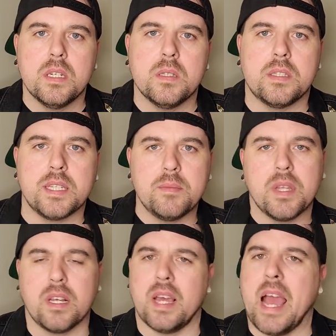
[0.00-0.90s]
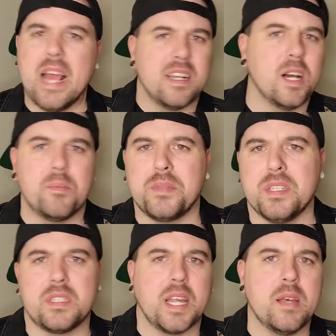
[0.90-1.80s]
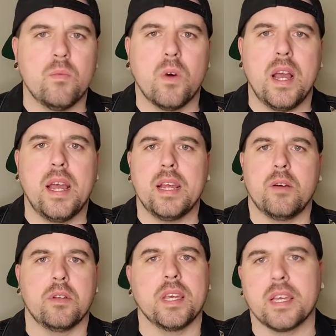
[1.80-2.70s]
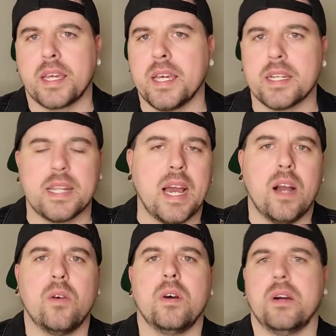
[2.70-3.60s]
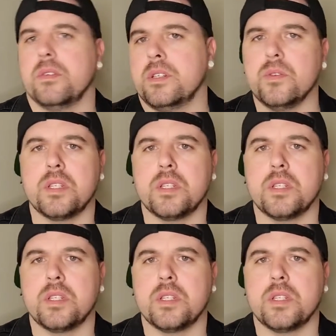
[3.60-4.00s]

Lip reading: seem to end up the same way. I would get kicked out, I would do